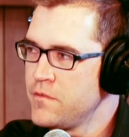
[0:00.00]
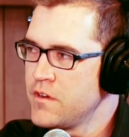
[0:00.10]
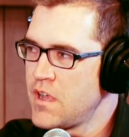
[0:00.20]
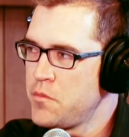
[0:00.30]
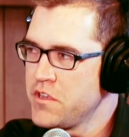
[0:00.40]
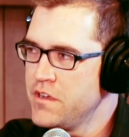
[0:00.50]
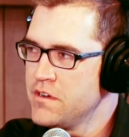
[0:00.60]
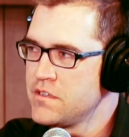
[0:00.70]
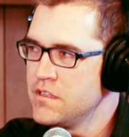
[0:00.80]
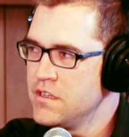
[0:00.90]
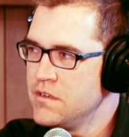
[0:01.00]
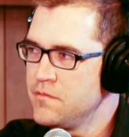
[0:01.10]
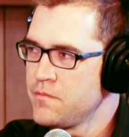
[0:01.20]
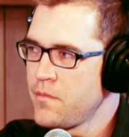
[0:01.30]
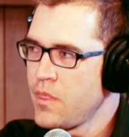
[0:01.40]
a couple of years, and then
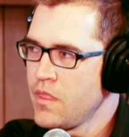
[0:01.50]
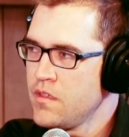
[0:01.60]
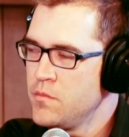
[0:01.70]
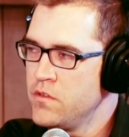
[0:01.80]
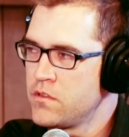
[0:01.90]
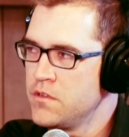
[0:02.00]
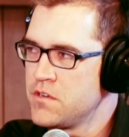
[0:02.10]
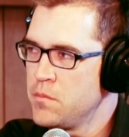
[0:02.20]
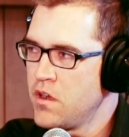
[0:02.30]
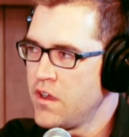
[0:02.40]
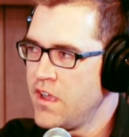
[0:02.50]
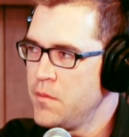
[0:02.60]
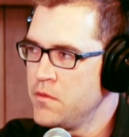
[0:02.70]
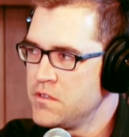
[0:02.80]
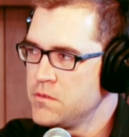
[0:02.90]
moved closer to Berkshire,
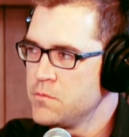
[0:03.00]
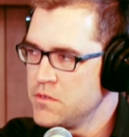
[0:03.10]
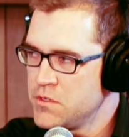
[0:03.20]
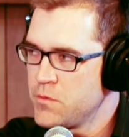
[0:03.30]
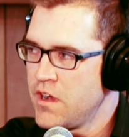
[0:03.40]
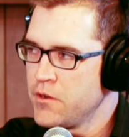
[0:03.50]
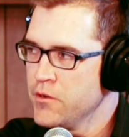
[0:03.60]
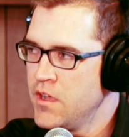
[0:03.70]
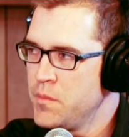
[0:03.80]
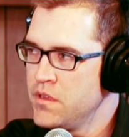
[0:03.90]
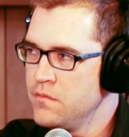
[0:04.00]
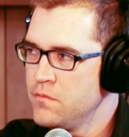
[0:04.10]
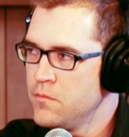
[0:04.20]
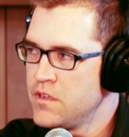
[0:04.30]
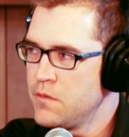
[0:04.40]
which is where I grew up, and
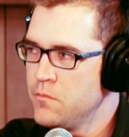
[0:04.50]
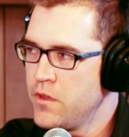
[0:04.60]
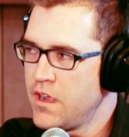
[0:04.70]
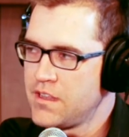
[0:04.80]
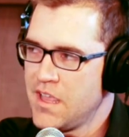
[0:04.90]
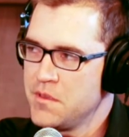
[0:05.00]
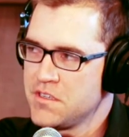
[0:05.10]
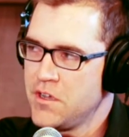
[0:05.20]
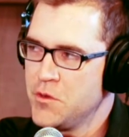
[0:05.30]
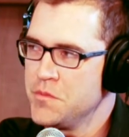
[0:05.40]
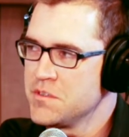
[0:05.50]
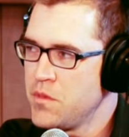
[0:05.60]
what I claim as a home is